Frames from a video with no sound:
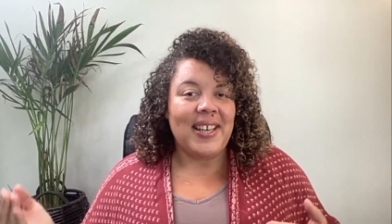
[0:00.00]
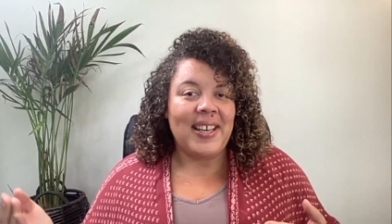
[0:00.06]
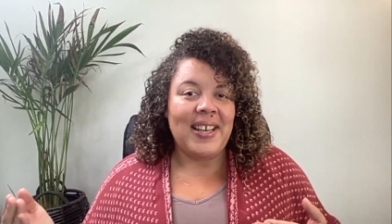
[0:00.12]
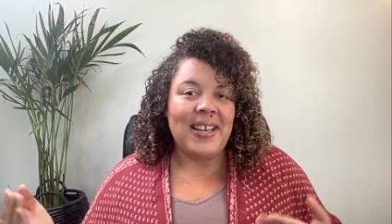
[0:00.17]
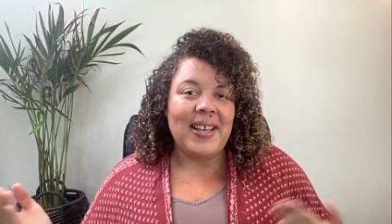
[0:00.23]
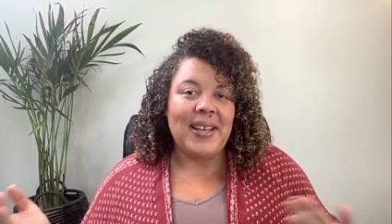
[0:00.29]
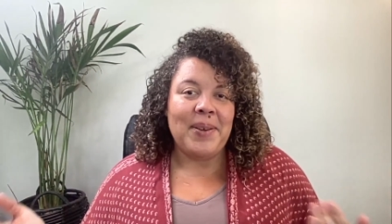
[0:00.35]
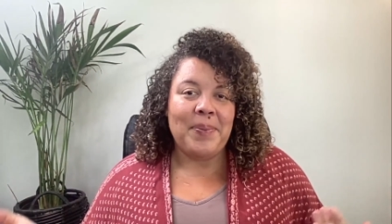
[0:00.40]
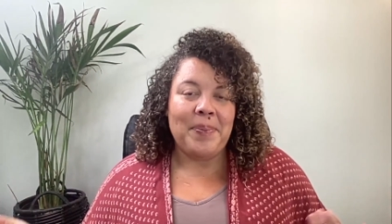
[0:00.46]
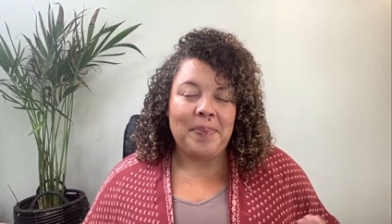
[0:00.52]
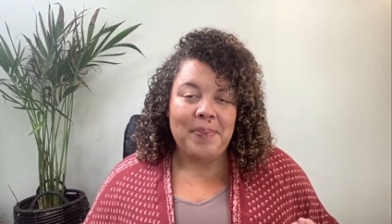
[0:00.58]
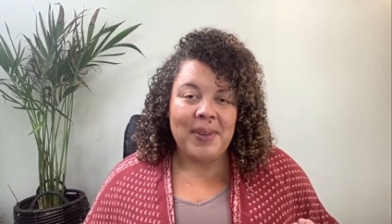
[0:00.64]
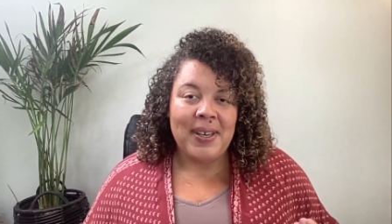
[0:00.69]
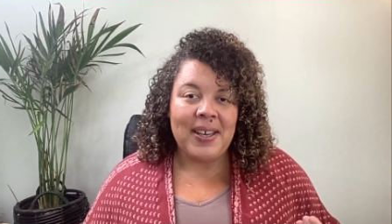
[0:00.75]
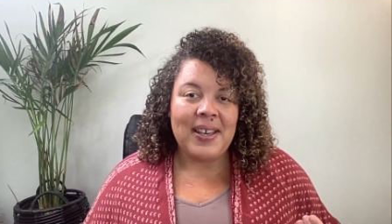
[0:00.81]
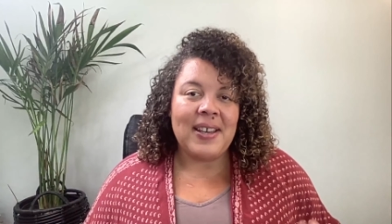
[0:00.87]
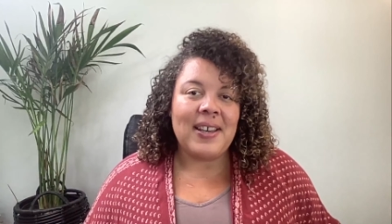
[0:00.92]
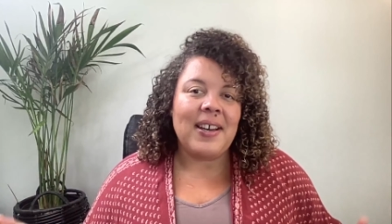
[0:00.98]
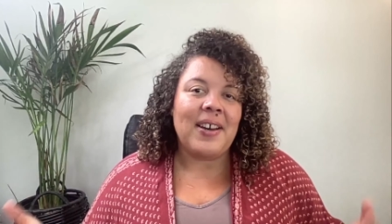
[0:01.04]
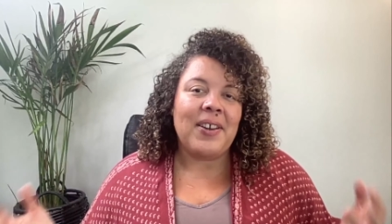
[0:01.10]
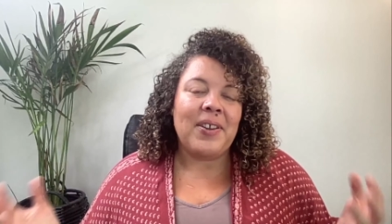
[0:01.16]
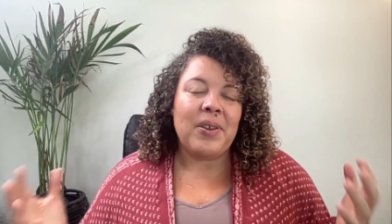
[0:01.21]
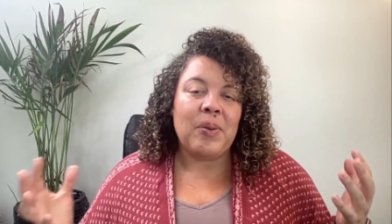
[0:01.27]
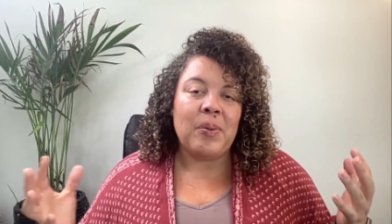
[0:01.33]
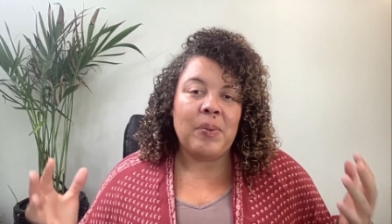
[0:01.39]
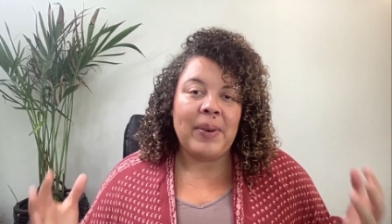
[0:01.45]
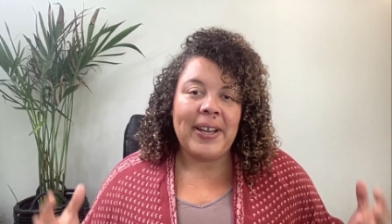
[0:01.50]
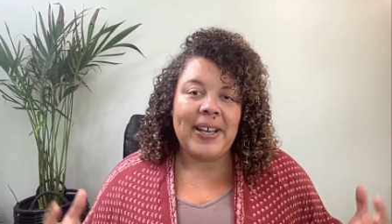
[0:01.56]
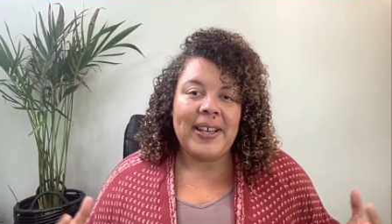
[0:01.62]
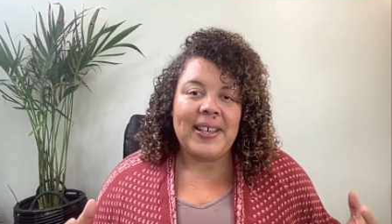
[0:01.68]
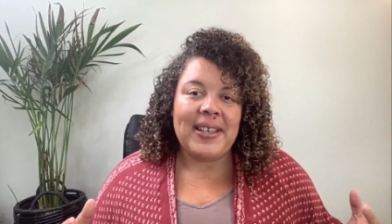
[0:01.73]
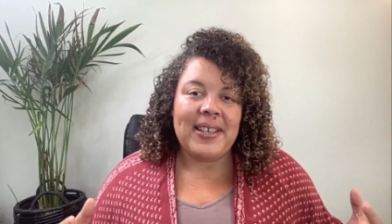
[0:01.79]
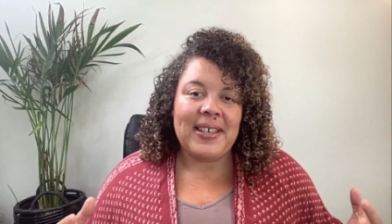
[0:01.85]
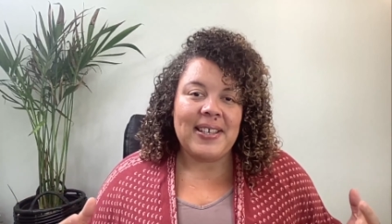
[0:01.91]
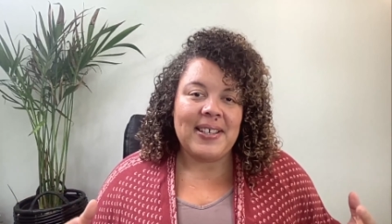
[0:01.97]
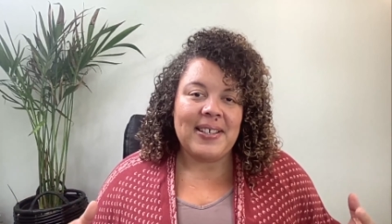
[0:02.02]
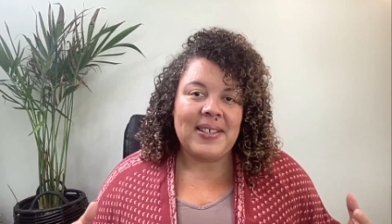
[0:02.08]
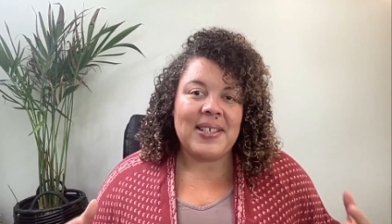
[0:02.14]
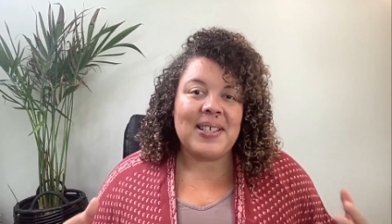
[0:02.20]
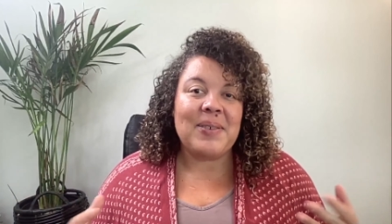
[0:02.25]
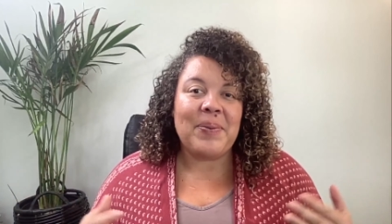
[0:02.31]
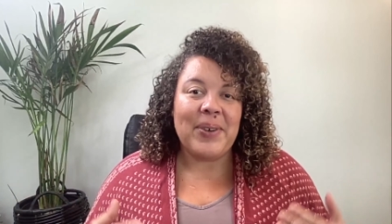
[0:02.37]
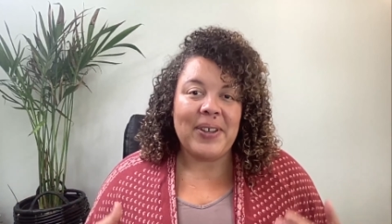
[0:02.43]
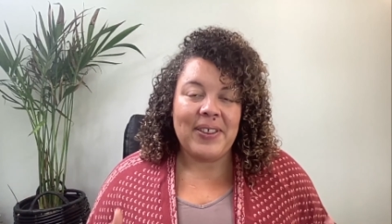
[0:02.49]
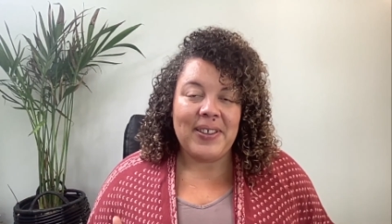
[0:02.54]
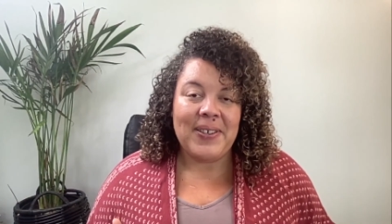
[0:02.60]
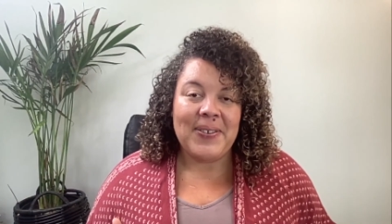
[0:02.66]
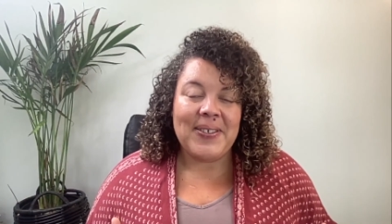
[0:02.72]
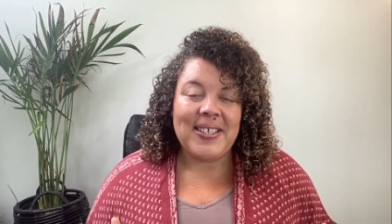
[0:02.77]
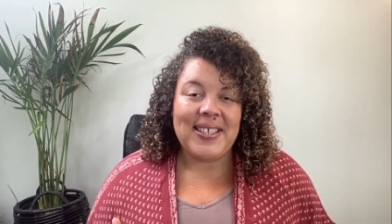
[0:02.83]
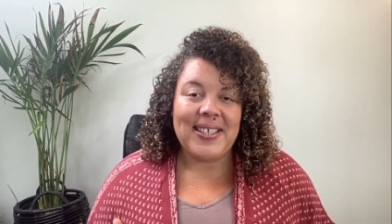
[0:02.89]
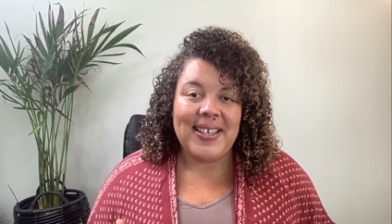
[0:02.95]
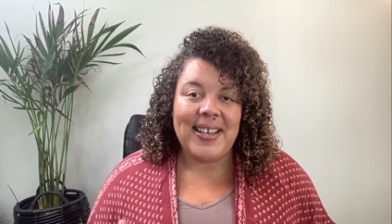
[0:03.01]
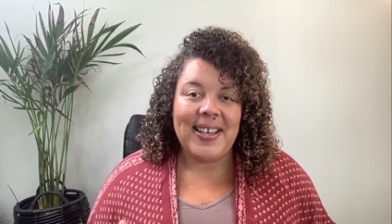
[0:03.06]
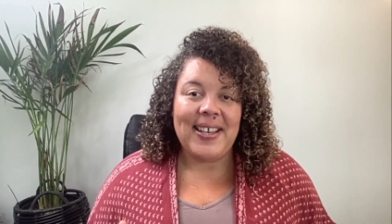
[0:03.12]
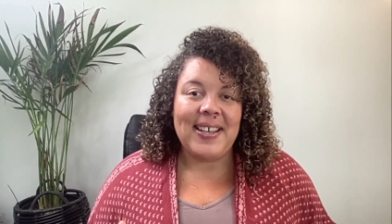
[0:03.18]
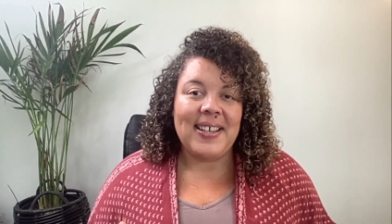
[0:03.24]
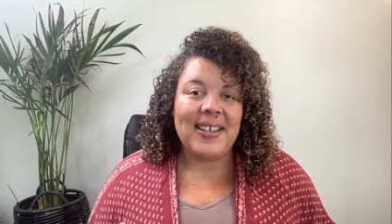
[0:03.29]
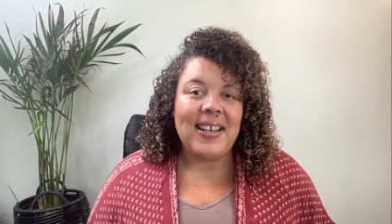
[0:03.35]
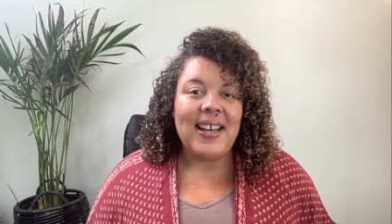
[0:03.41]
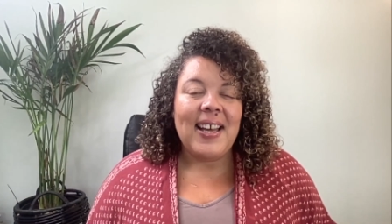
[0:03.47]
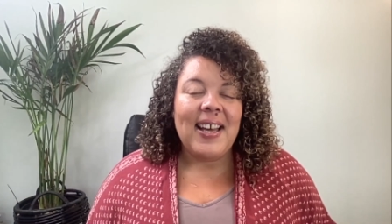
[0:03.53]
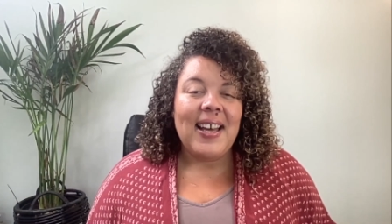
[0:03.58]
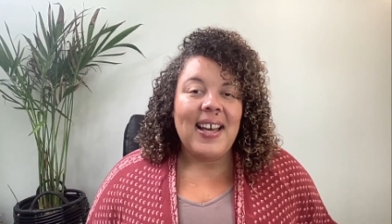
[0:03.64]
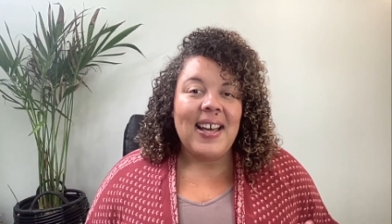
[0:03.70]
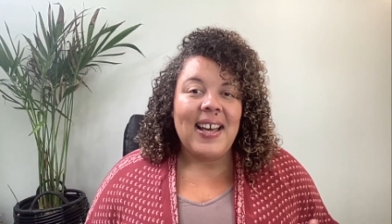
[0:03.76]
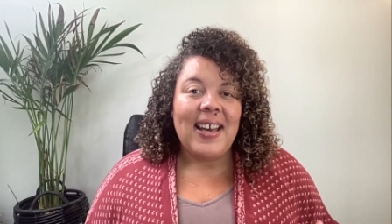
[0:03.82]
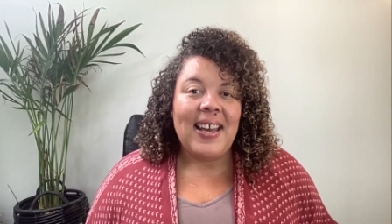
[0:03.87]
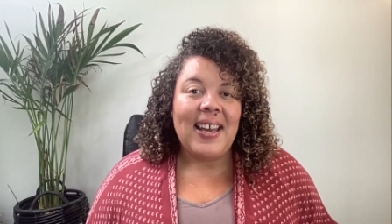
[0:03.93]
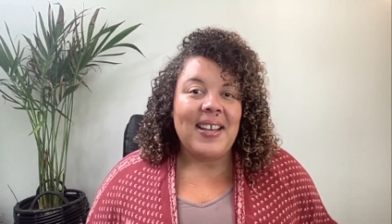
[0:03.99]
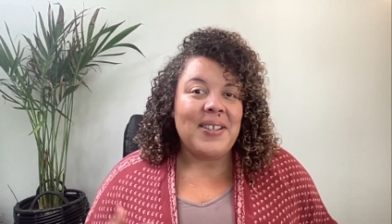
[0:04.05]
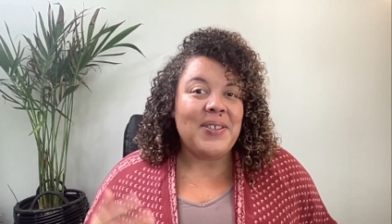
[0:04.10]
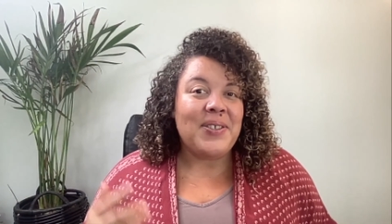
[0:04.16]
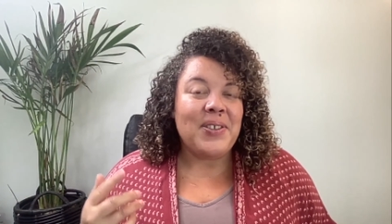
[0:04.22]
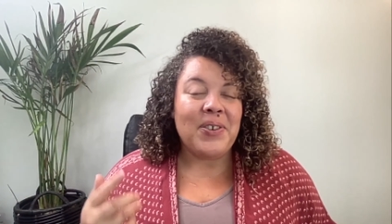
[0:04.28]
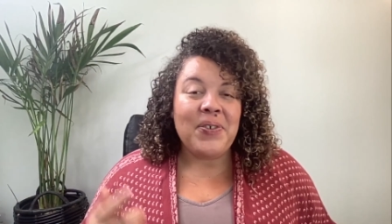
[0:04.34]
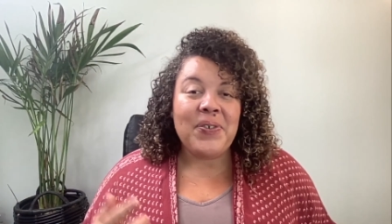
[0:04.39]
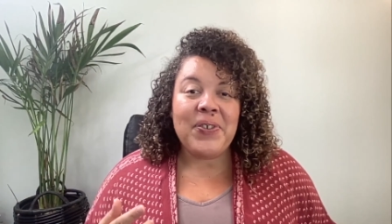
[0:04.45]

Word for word: A, and B on the white keys with you today. Hey, don't